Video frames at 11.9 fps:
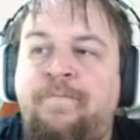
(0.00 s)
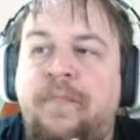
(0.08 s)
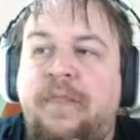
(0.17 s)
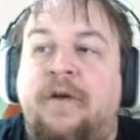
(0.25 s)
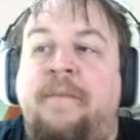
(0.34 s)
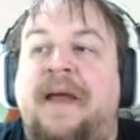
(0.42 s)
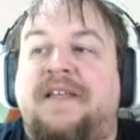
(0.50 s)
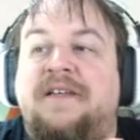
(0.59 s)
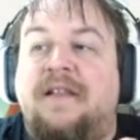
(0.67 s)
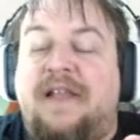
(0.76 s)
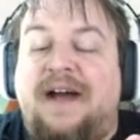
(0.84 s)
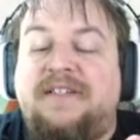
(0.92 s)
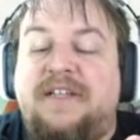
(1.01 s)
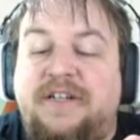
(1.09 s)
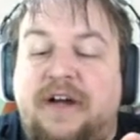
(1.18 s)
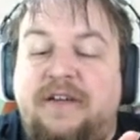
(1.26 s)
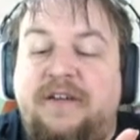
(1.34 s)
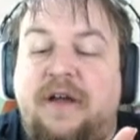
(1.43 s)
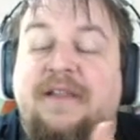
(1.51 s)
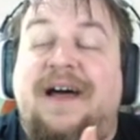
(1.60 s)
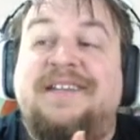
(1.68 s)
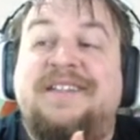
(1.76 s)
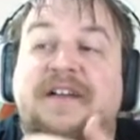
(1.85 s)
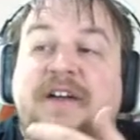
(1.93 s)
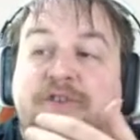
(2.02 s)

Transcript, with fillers: going to make a Loxodon, a Loxodon